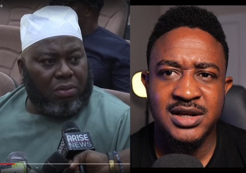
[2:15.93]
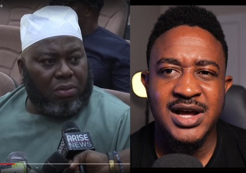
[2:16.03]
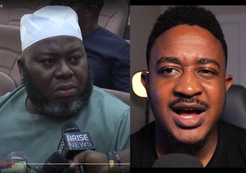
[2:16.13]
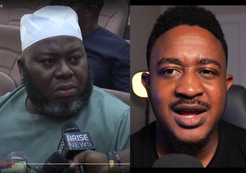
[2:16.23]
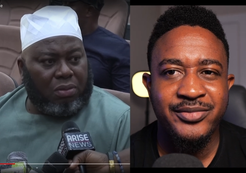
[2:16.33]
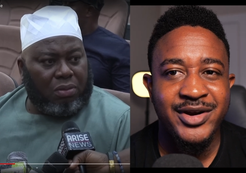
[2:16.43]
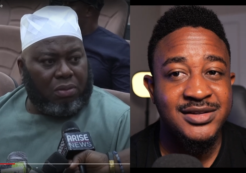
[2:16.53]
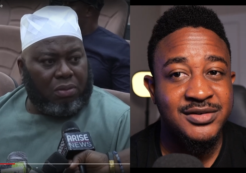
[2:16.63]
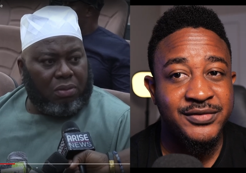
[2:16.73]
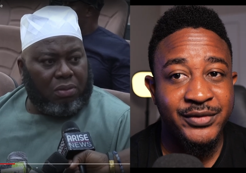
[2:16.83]
Speaker 1: and the high
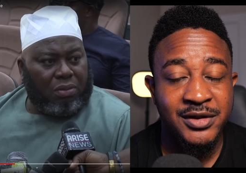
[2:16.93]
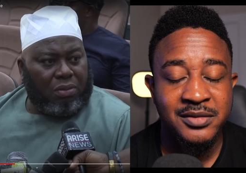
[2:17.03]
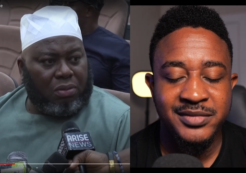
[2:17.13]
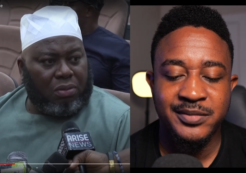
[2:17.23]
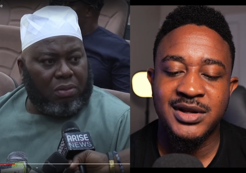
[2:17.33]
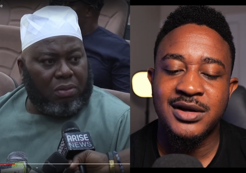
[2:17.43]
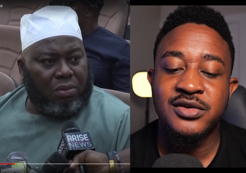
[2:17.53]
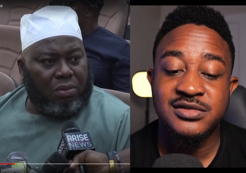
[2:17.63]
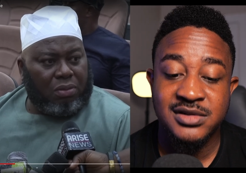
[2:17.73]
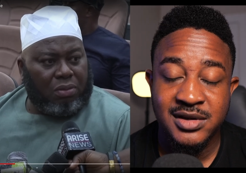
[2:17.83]
price of fuel. People are
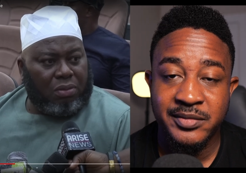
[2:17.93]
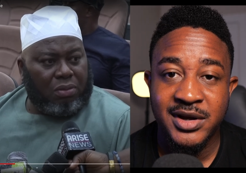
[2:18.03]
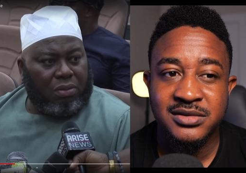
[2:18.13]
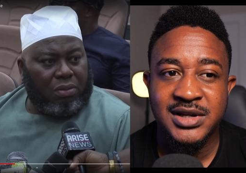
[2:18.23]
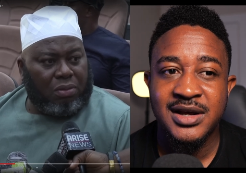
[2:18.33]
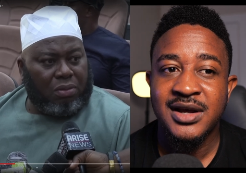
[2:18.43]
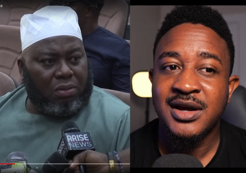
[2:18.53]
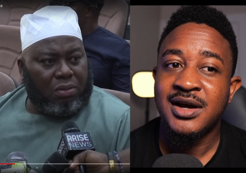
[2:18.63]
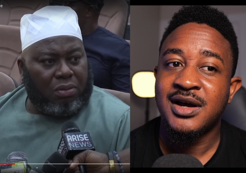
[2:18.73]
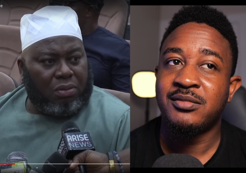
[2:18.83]
concerned about that.
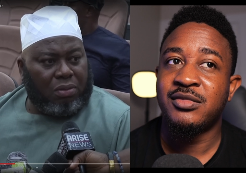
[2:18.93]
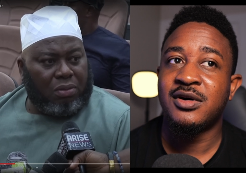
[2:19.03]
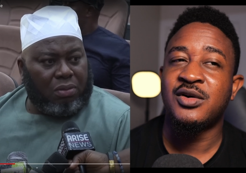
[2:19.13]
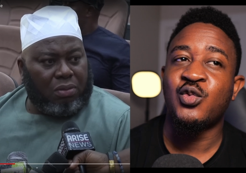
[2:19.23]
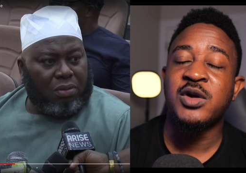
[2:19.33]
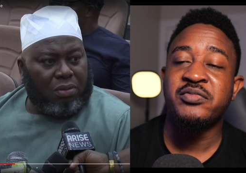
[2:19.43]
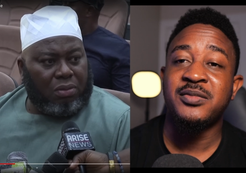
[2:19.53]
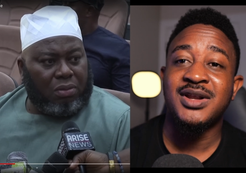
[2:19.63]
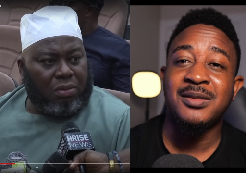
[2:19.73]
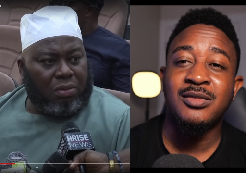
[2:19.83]
But what
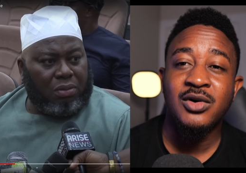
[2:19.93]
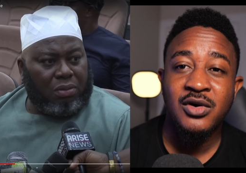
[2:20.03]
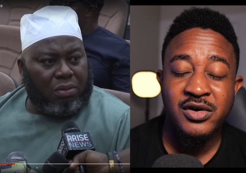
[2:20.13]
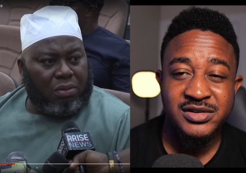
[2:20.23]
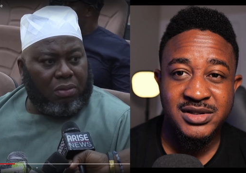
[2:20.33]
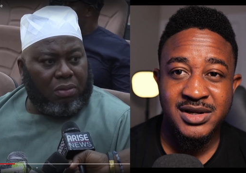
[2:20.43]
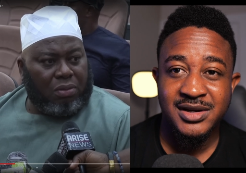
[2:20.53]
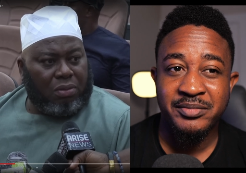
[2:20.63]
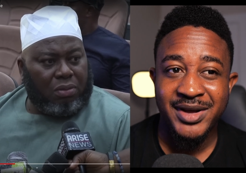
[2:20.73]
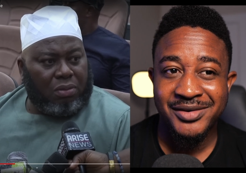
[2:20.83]
people are more concerned
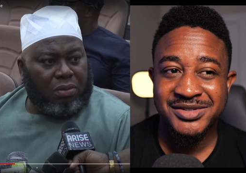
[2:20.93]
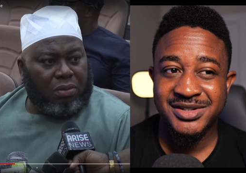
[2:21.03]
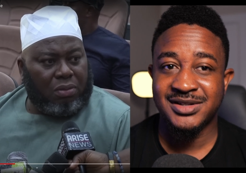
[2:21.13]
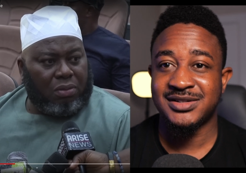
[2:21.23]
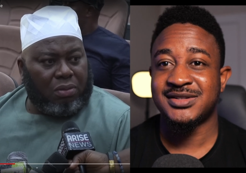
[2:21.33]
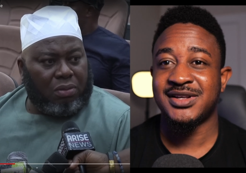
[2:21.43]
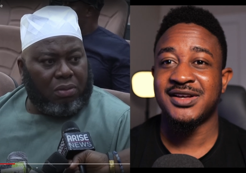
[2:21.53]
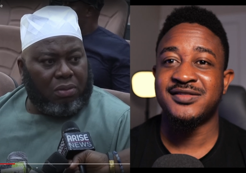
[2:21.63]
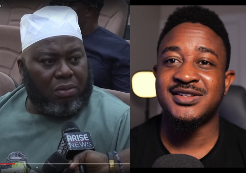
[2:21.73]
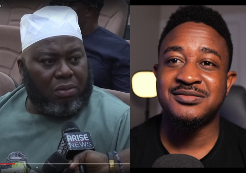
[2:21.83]
about is
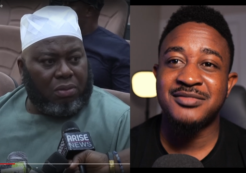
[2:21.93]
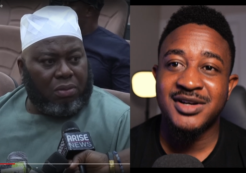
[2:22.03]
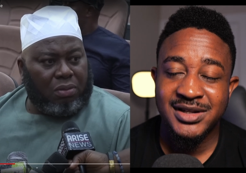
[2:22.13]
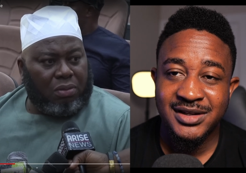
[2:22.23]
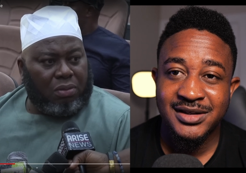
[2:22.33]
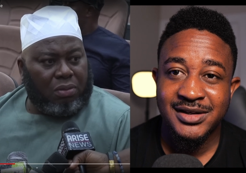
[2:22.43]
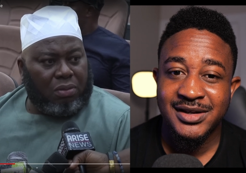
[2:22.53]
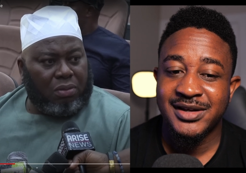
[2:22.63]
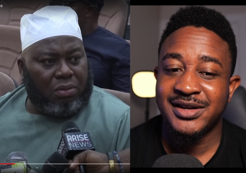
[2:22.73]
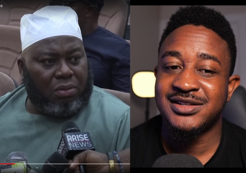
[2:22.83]
if this money
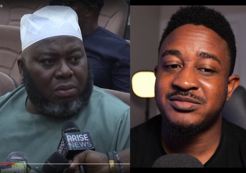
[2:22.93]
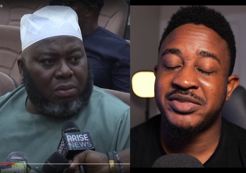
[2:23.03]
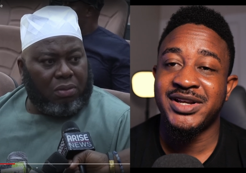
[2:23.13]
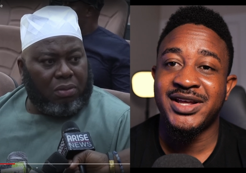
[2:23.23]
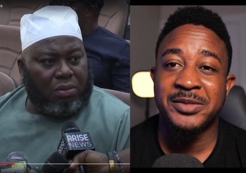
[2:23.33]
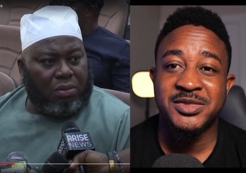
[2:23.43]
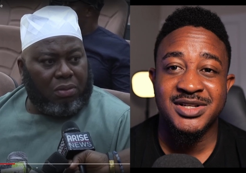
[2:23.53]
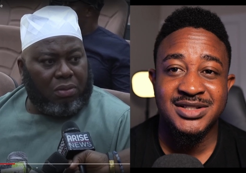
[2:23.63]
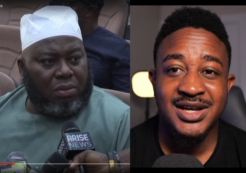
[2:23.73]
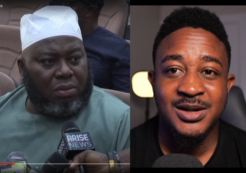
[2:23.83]
is being kept
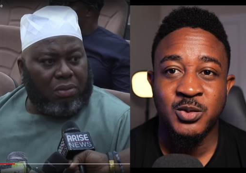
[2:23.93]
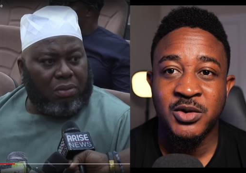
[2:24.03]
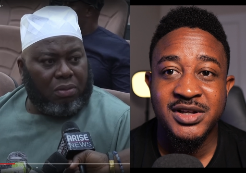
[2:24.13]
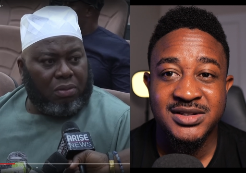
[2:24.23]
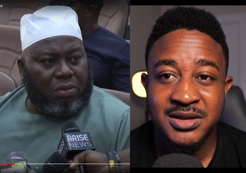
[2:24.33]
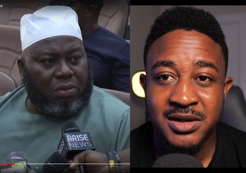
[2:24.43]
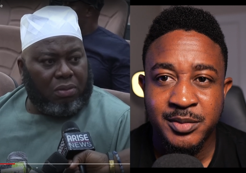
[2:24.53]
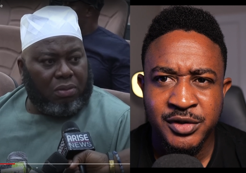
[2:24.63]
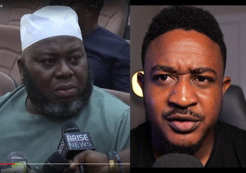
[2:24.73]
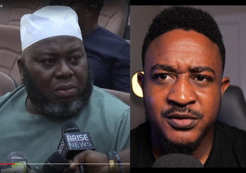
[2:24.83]
aside? What is it going to
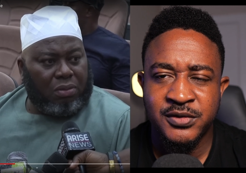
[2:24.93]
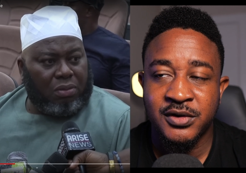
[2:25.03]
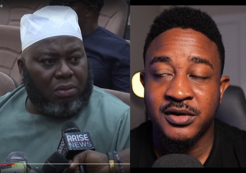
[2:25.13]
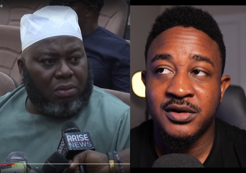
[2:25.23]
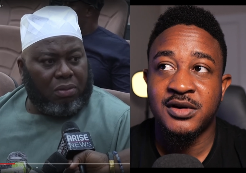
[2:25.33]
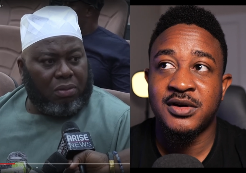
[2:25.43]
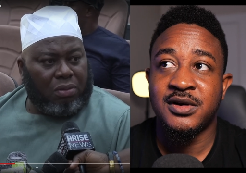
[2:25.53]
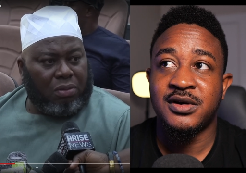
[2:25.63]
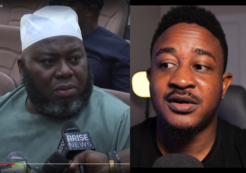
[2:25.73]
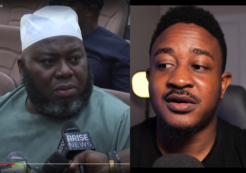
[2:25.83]
be used for?
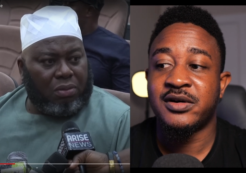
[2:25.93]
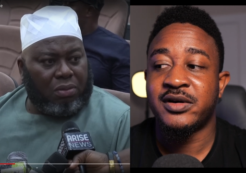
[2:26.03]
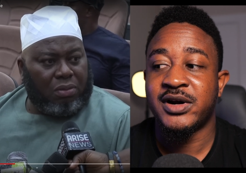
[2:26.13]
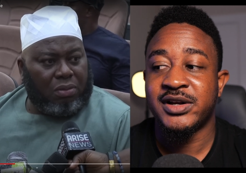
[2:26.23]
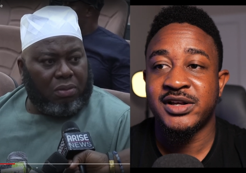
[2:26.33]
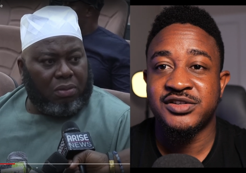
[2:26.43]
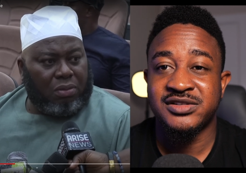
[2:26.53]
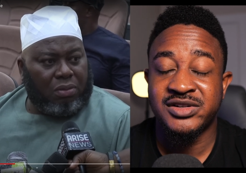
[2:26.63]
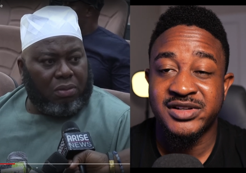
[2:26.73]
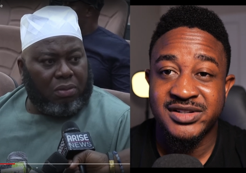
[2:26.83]
Or are they
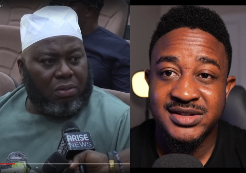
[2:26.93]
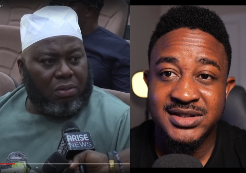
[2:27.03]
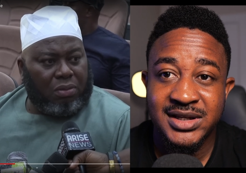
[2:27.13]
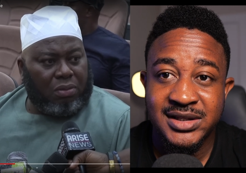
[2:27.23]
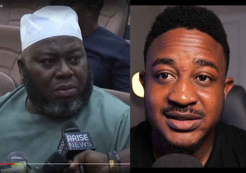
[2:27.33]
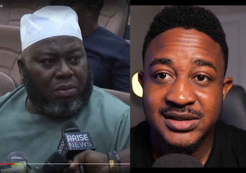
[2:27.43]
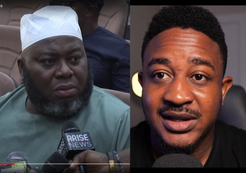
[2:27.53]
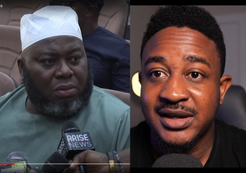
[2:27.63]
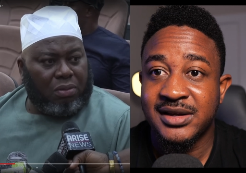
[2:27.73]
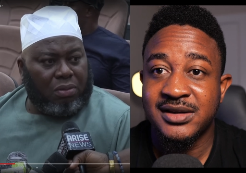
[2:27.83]
just going to steal it
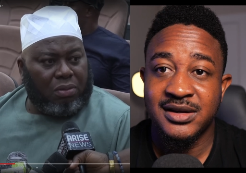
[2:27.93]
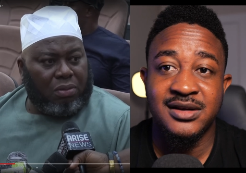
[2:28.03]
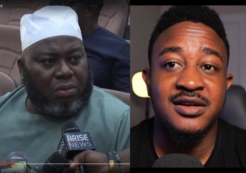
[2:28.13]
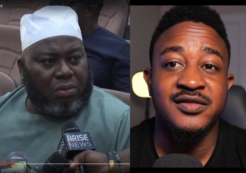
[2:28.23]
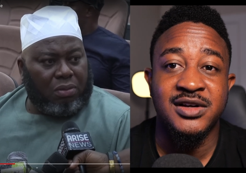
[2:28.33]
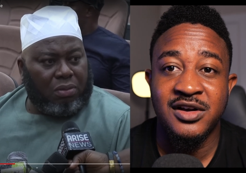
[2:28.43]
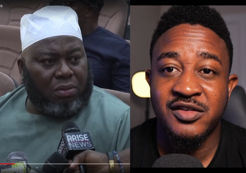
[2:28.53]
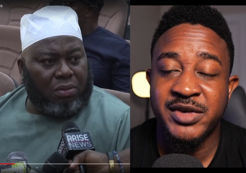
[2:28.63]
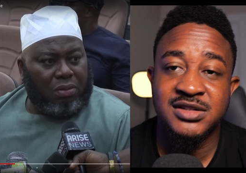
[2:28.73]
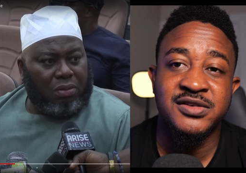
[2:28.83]
like a lot of the
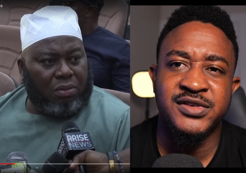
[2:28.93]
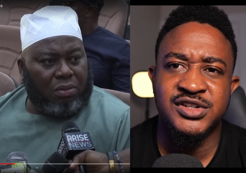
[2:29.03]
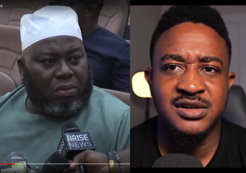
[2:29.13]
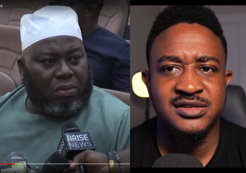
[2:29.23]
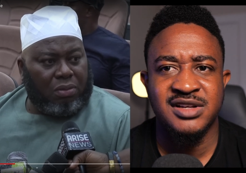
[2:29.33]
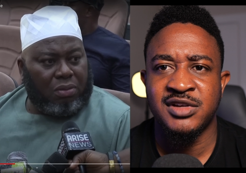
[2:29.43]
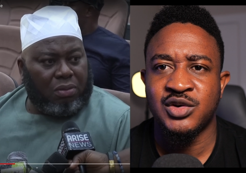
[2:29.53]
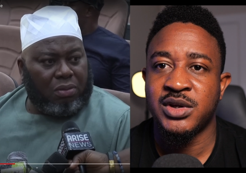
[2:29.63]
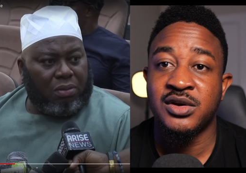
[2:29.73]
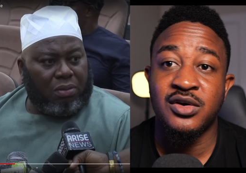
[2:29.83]
government officials have been
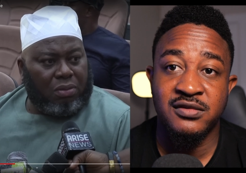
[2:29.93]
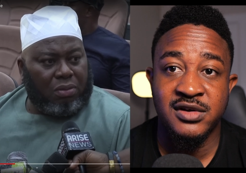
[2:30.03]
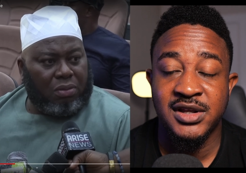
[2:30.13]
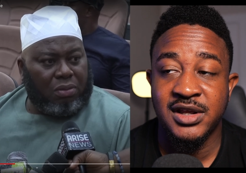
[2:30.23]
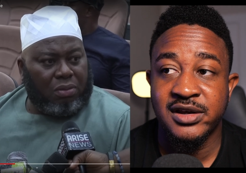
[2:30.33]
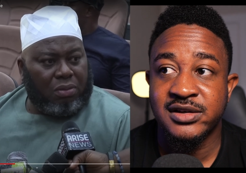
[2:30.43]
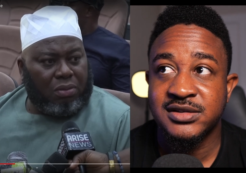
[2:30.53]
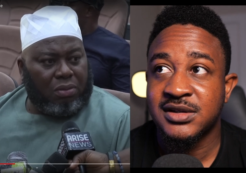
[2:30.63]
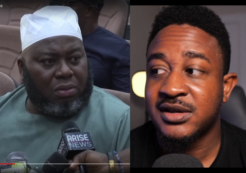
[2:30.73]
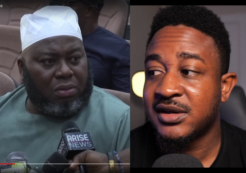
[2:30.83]
doing over the years?